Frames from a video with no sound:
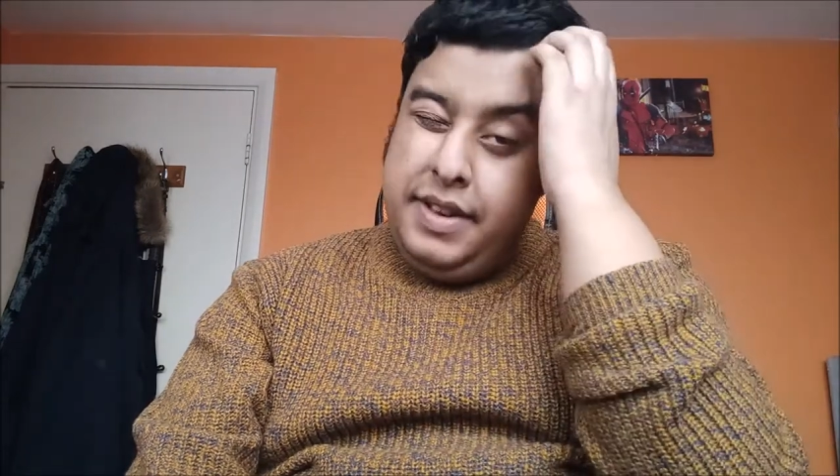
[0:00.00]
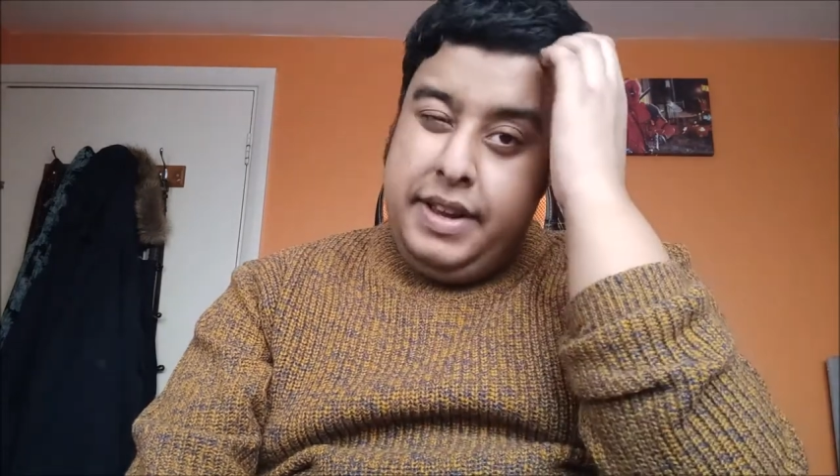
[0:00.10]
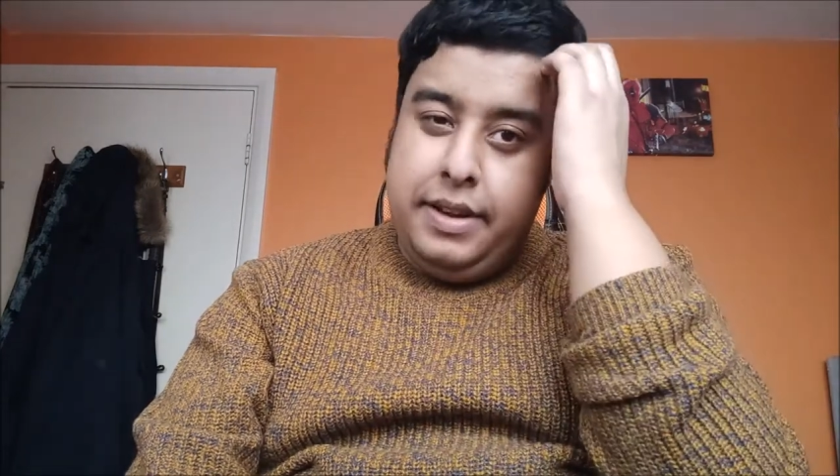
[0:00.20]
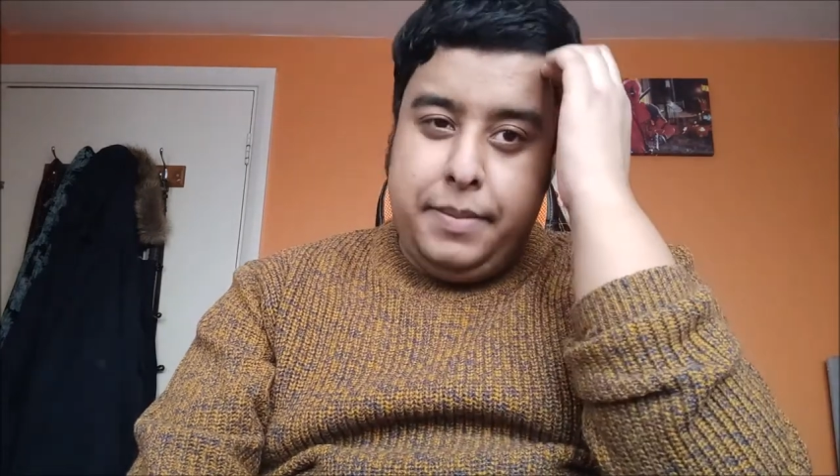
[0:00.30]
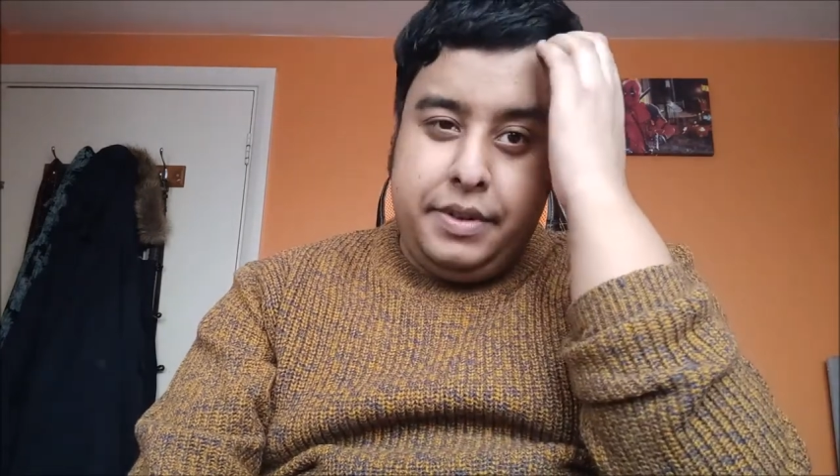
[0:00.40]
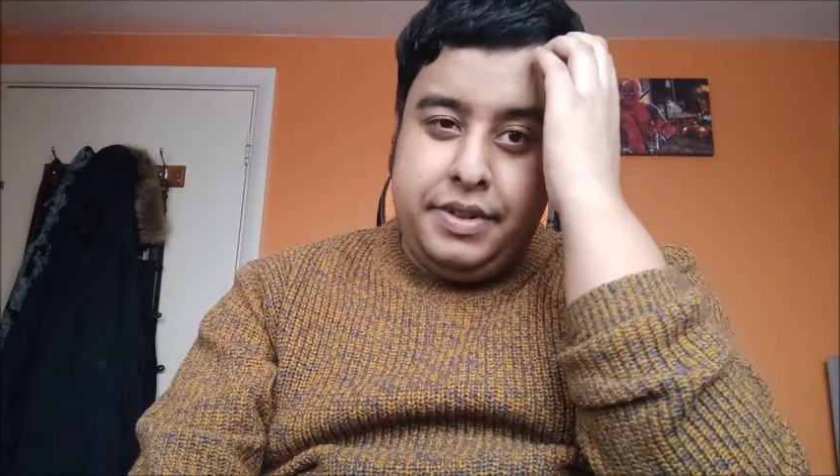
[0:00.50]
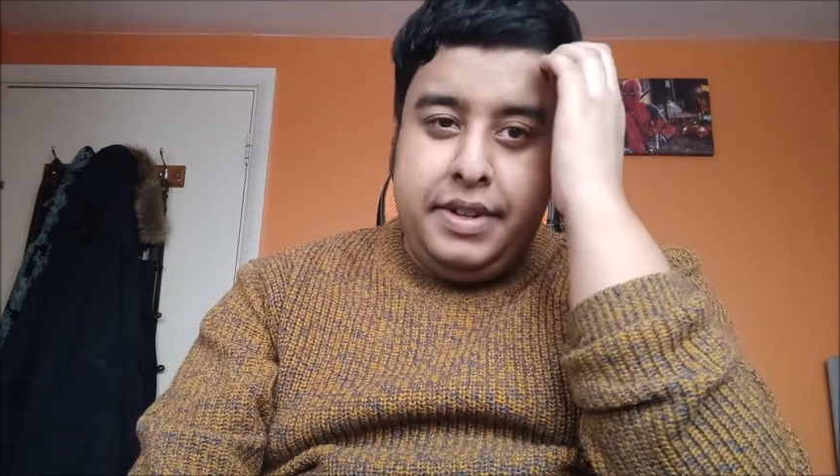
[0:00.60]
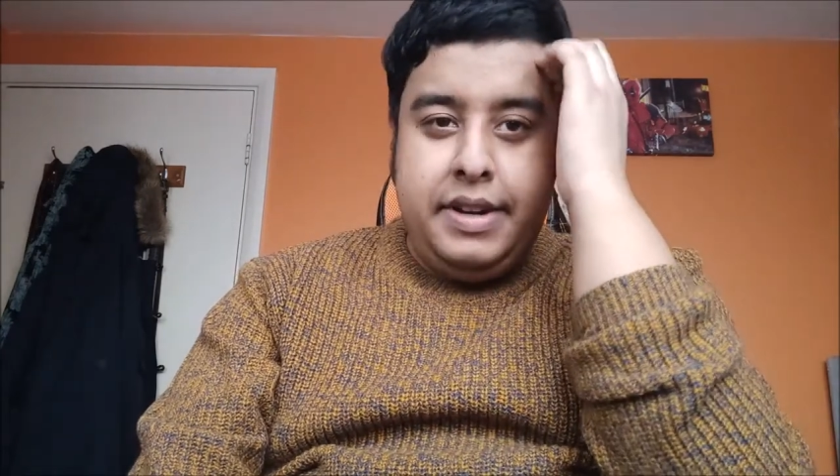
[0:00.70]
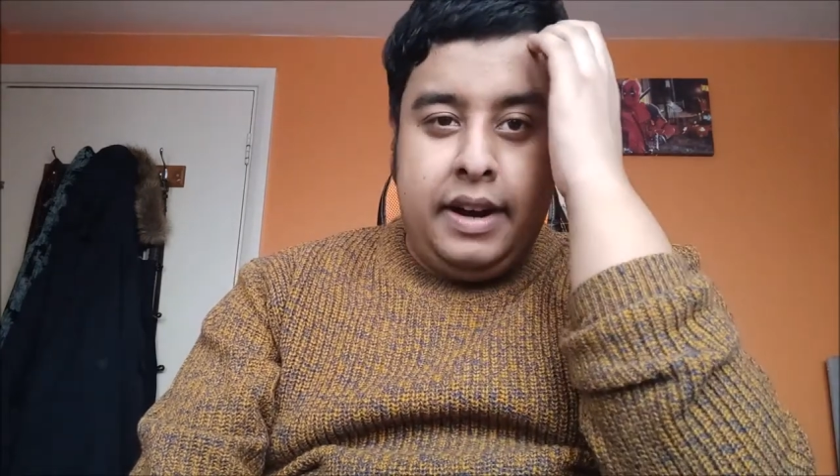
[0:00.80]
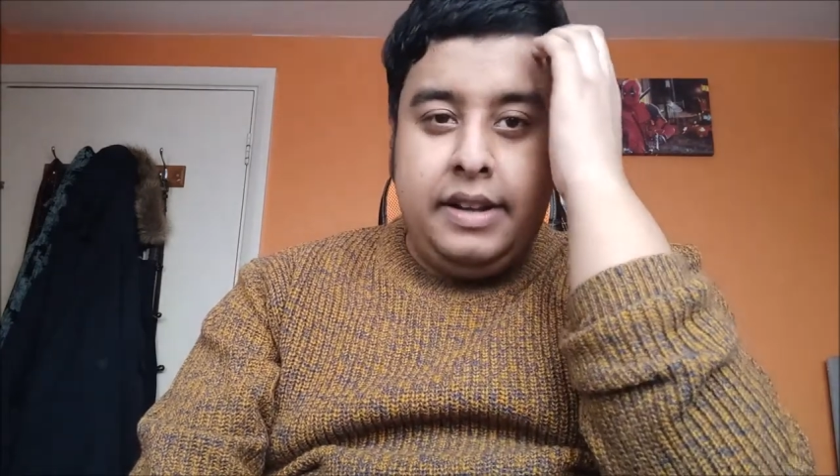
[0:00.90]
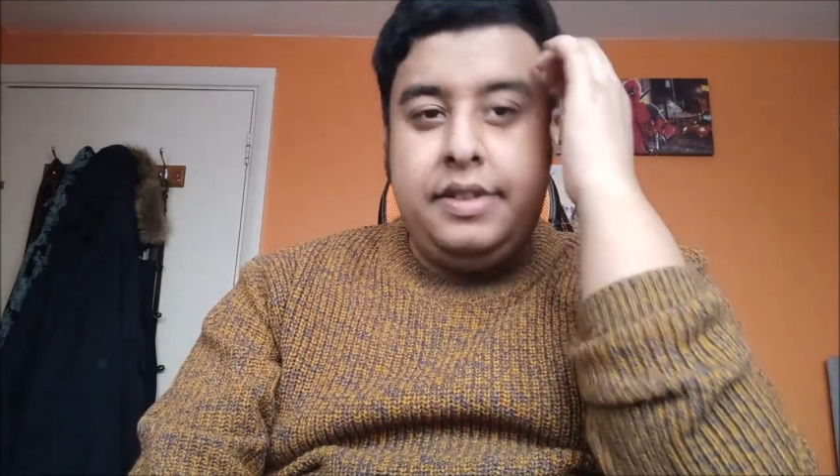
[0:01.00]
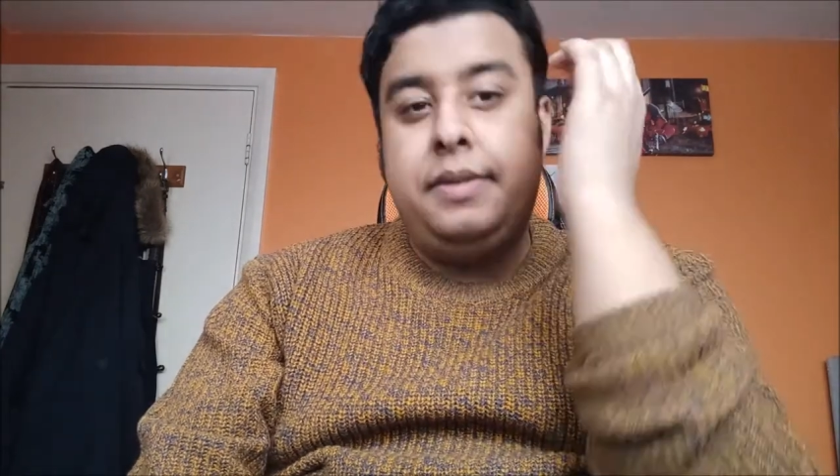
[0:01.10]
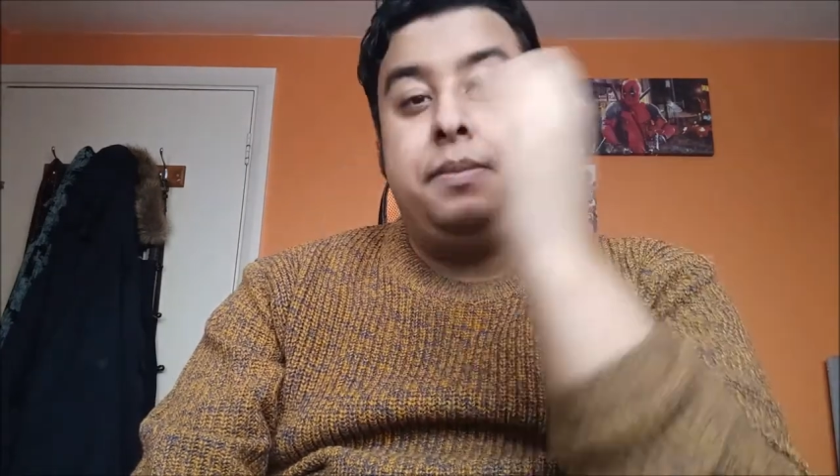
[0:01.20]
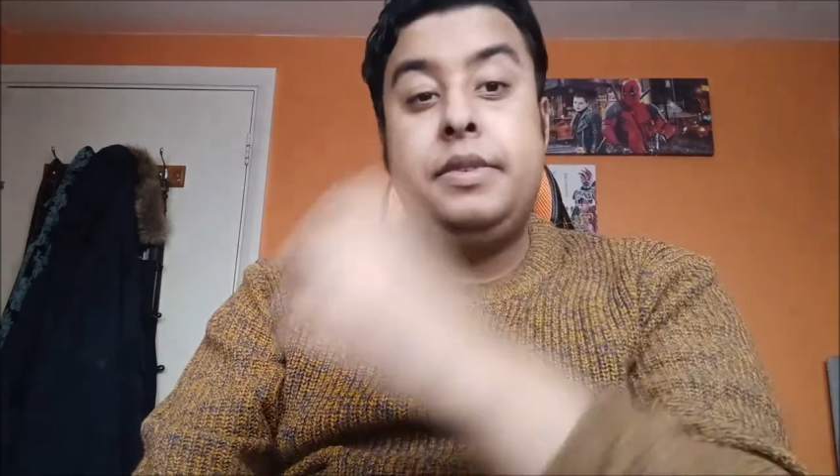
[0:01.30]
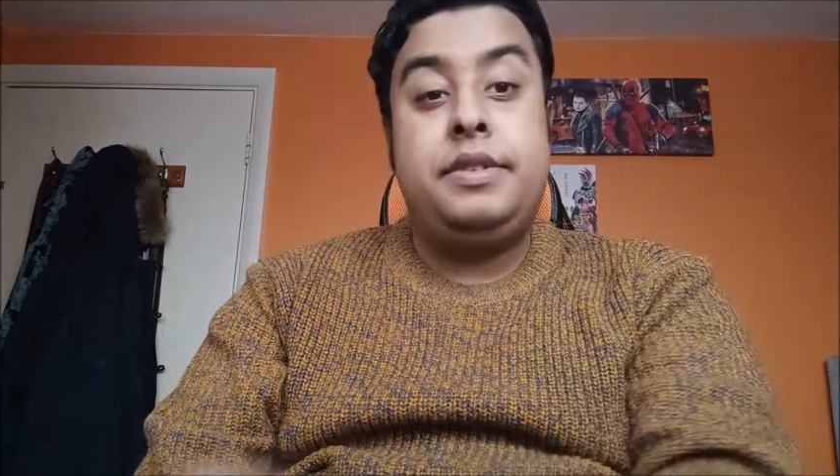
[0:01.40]
yeah, most of the
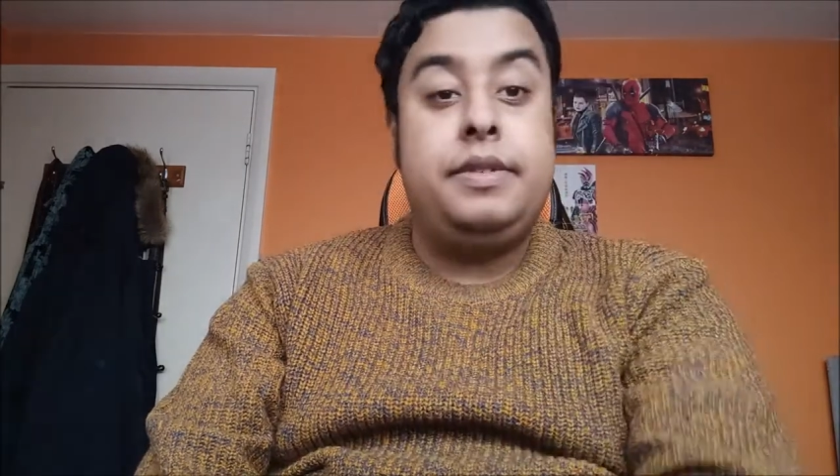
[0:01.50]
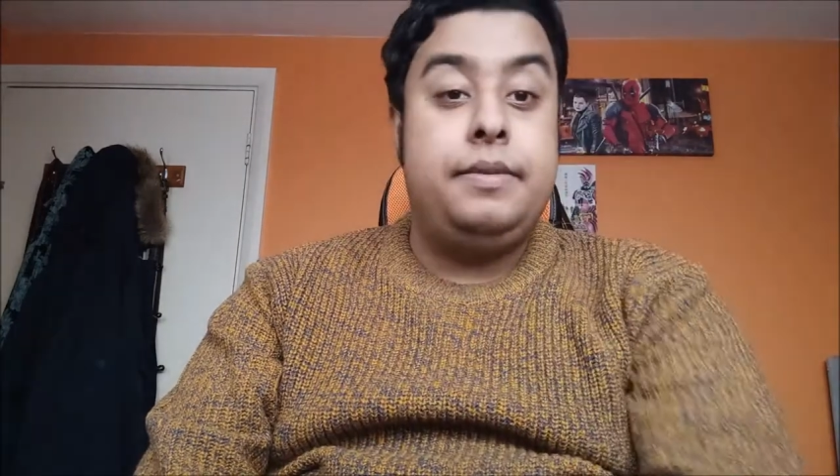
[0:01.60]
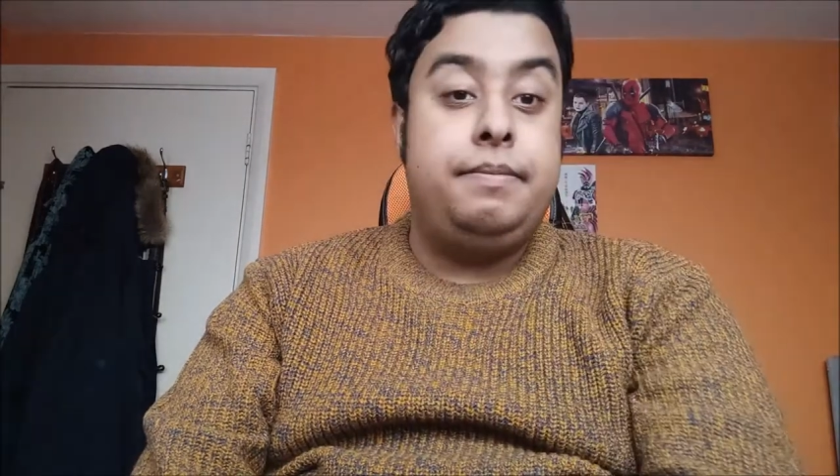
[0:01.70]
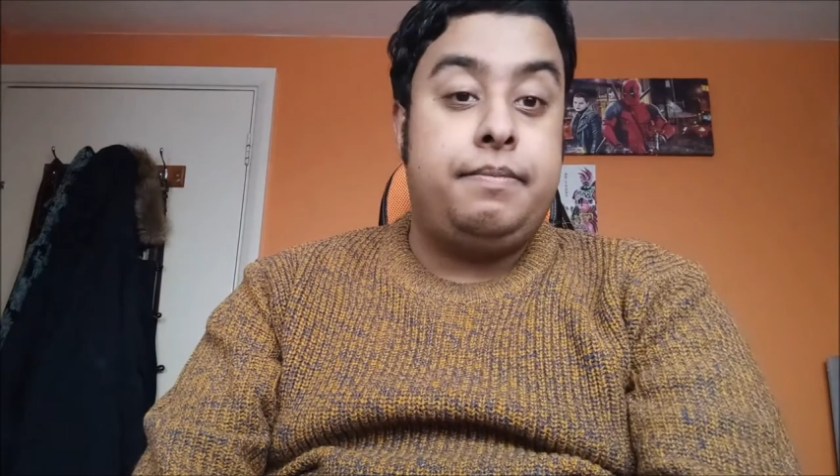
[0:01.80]
items,